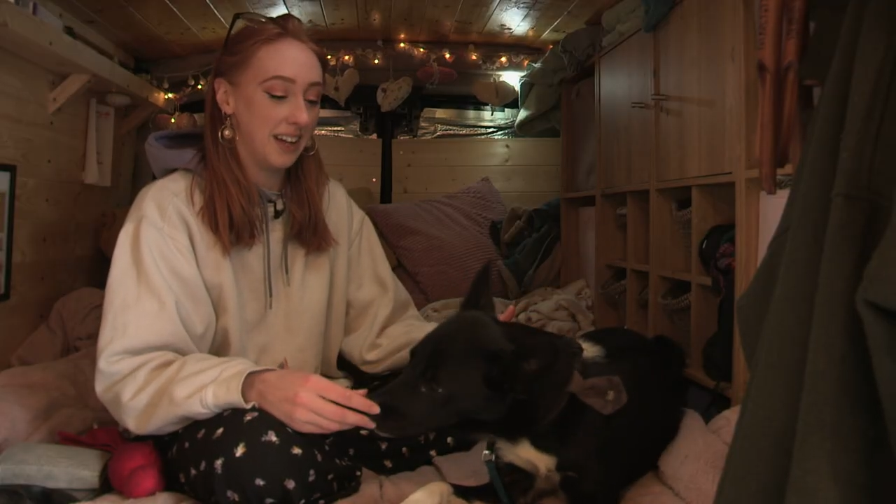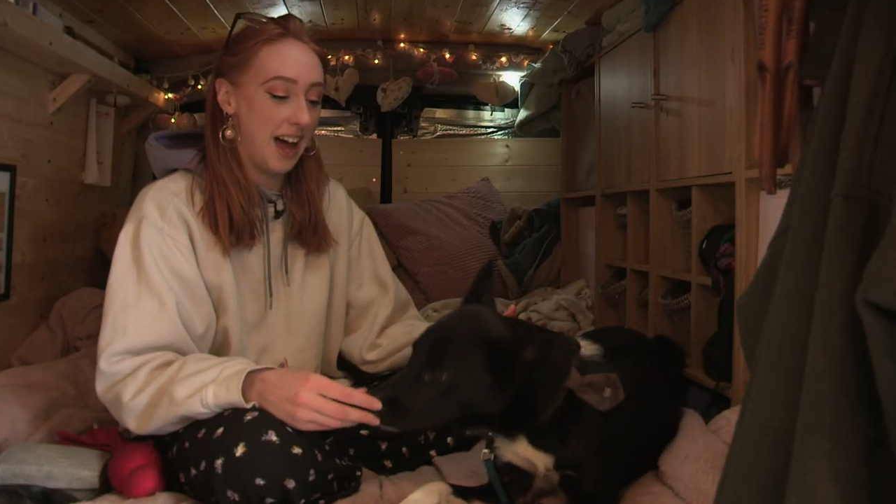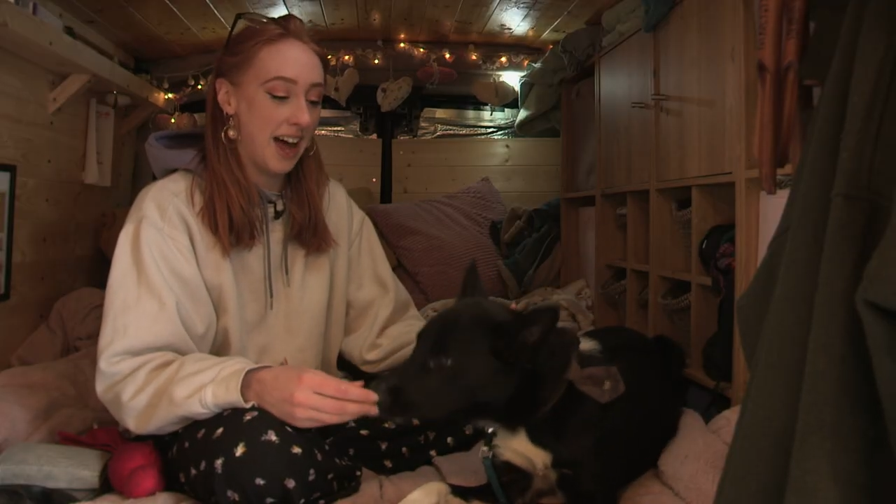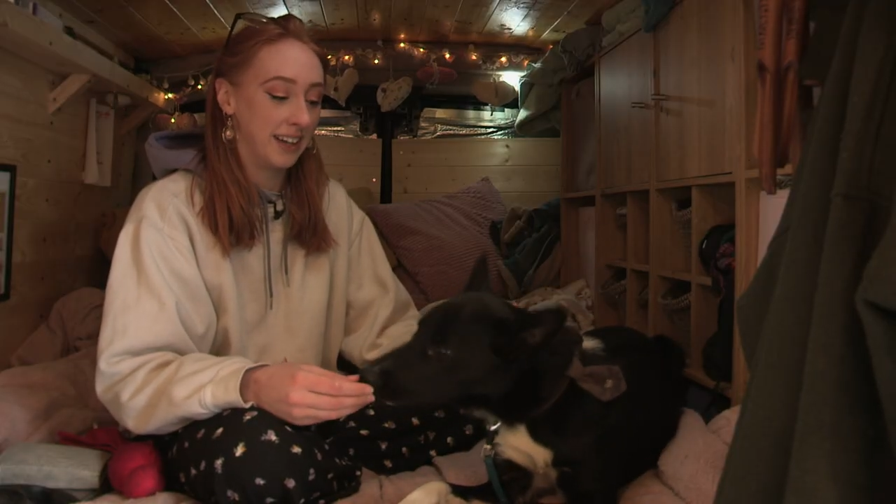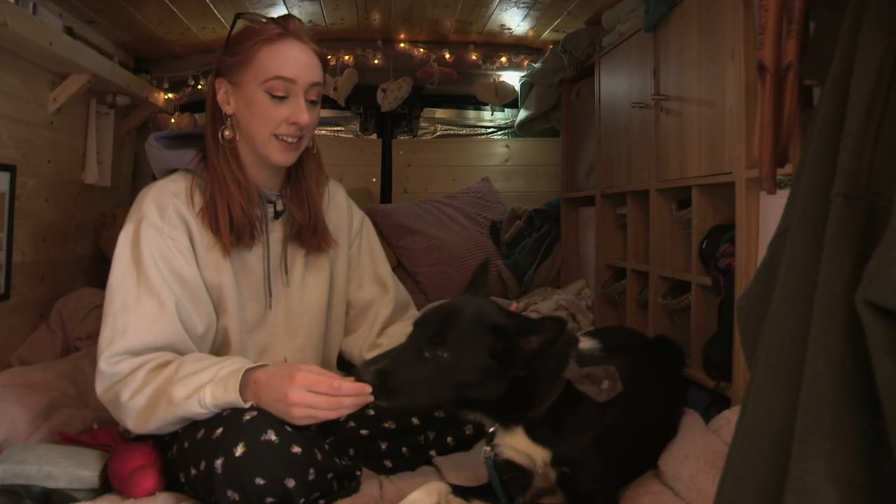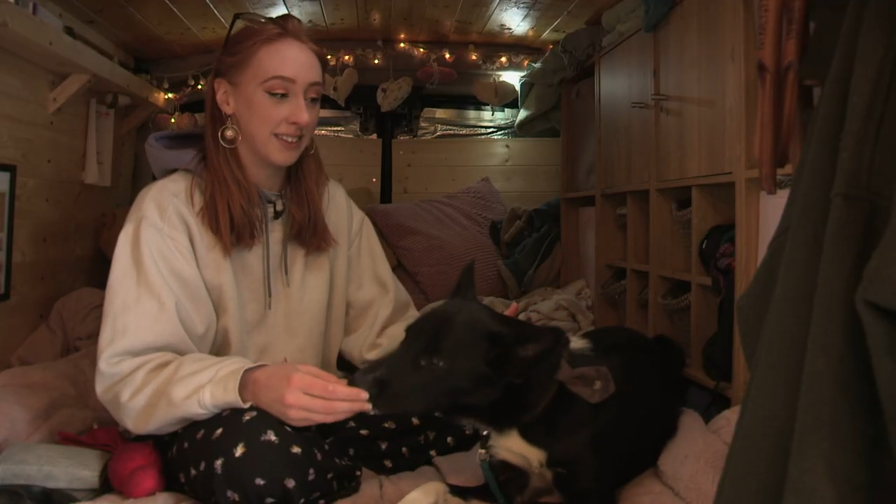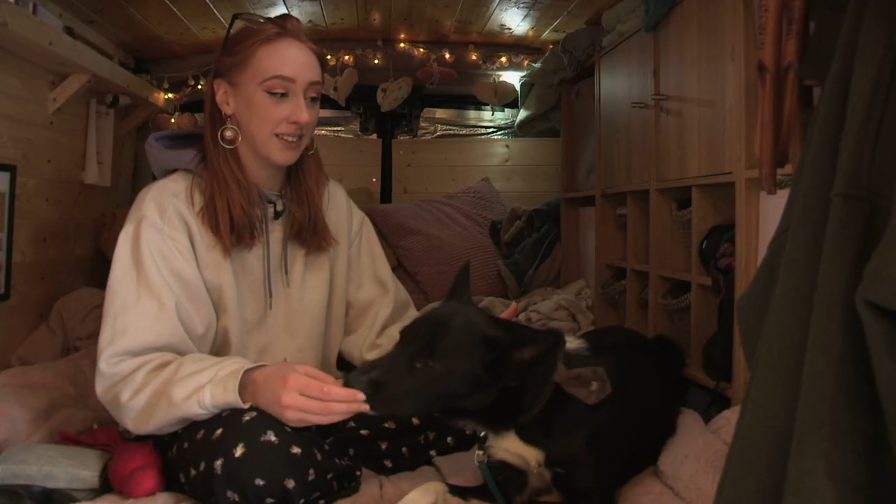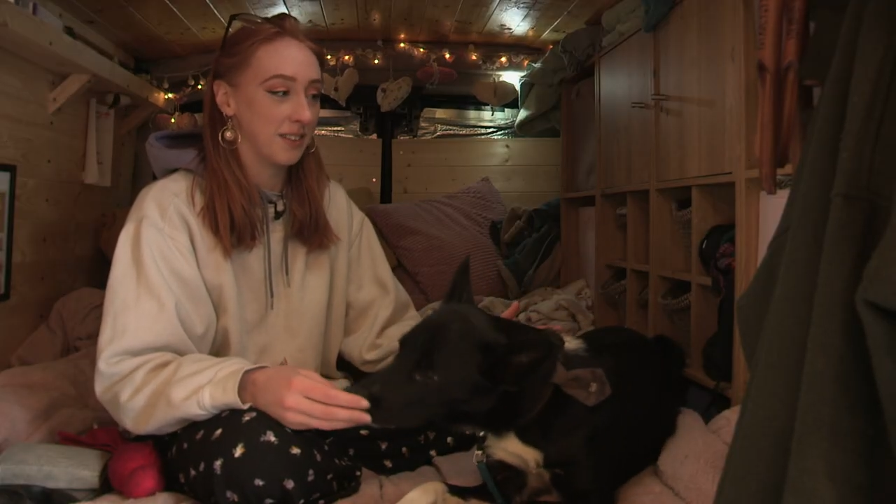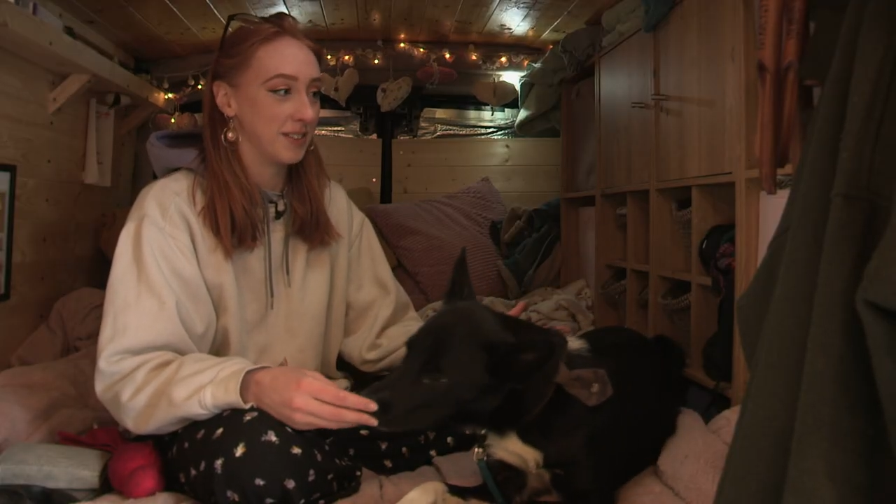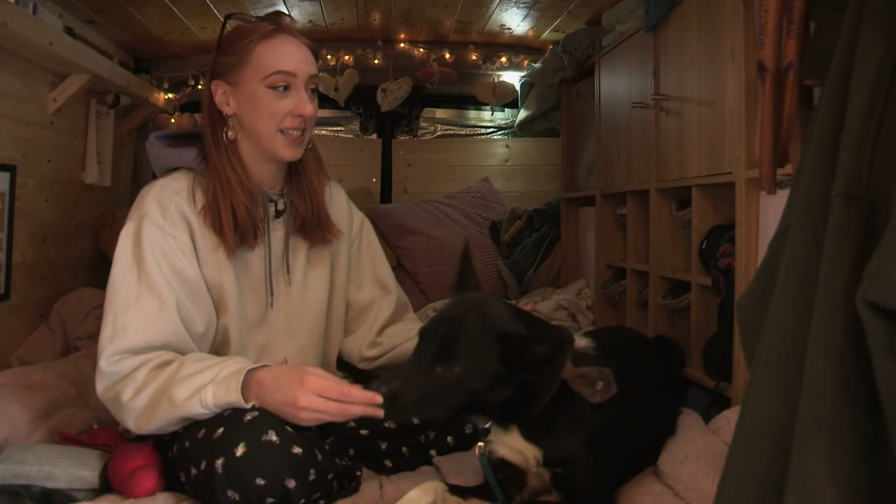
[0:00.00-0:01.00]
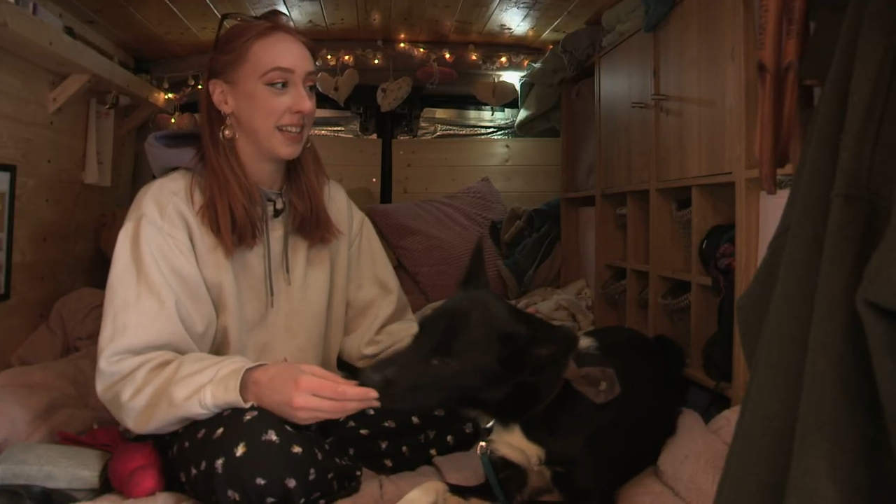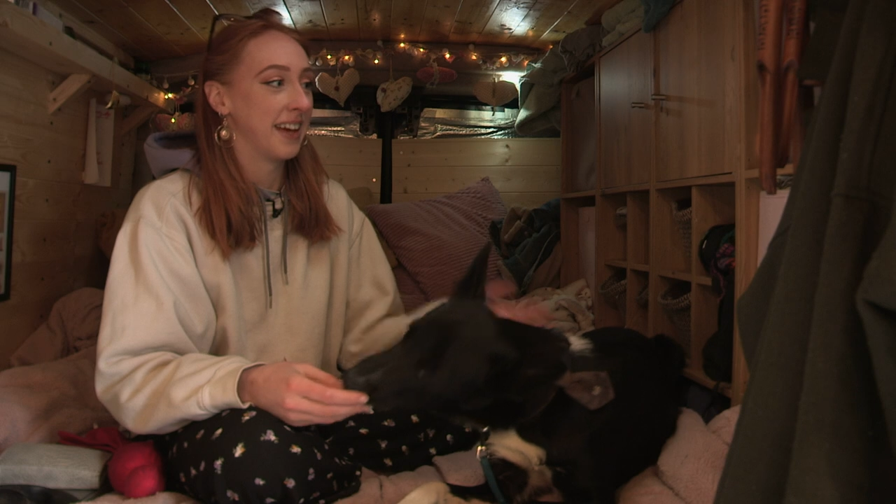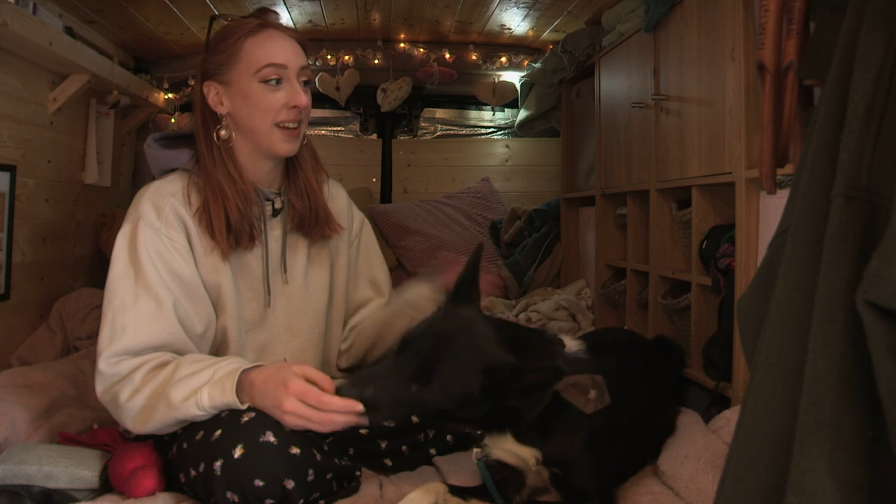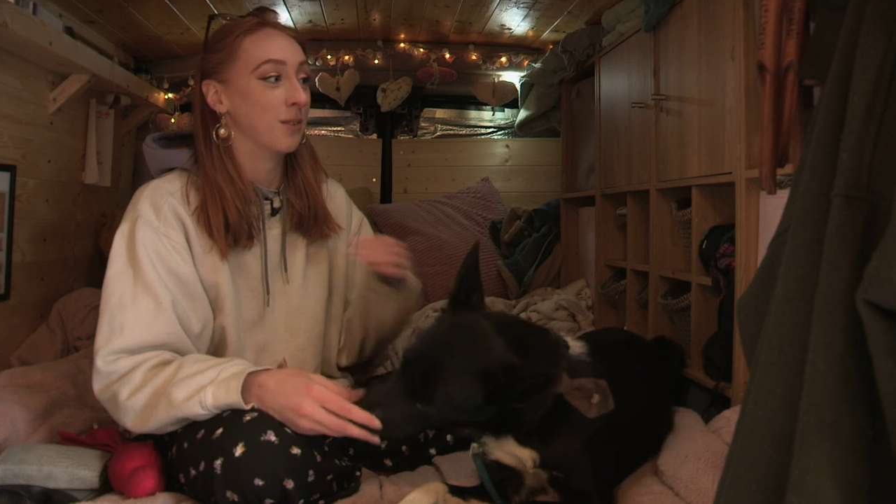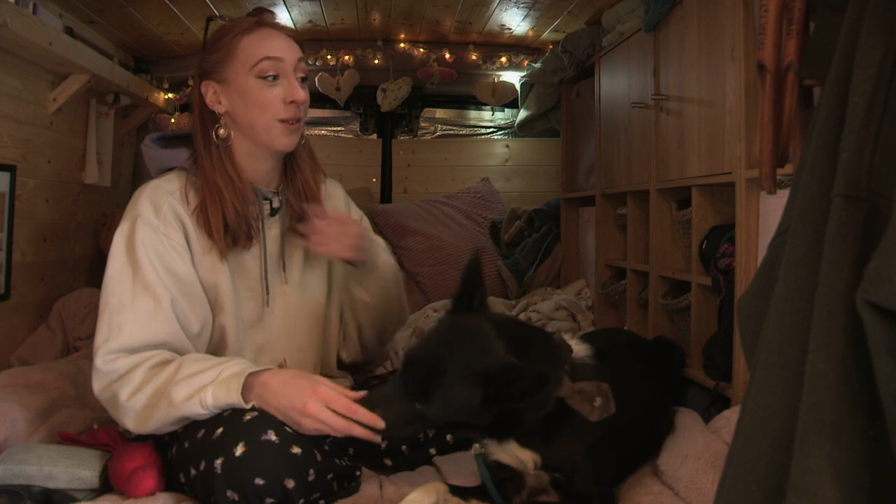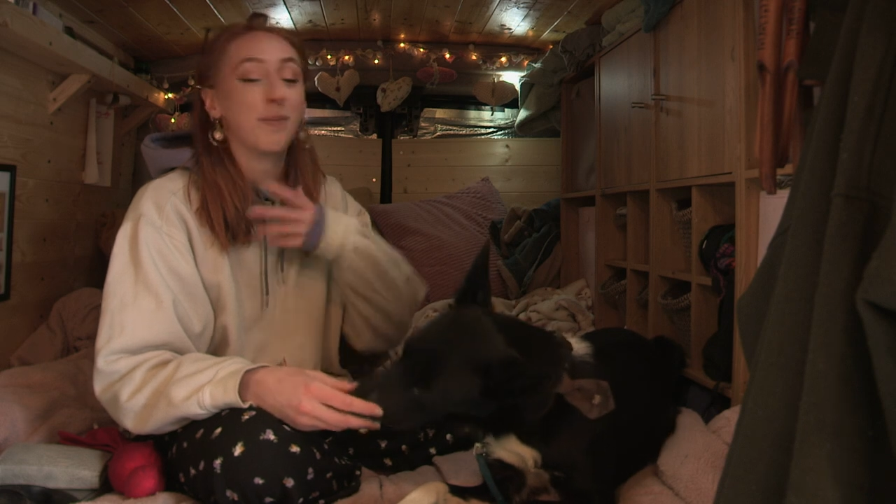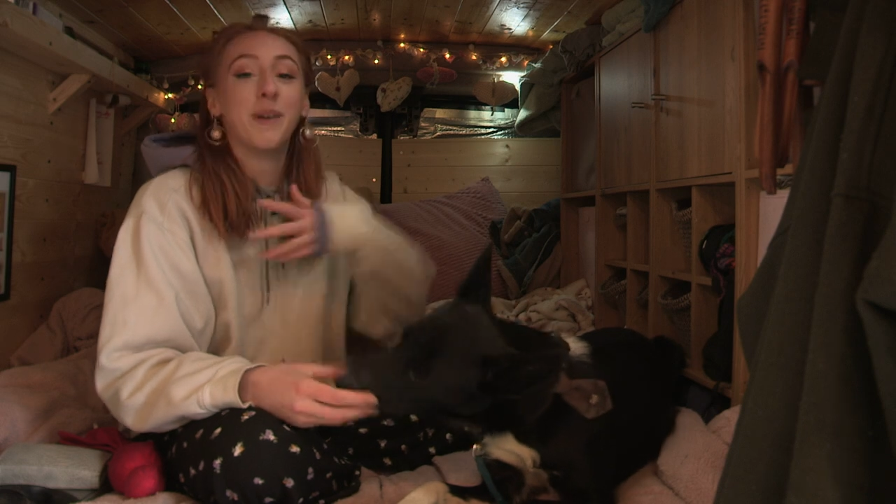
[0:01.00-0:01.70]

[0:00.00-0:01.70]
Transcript: and obviously then all of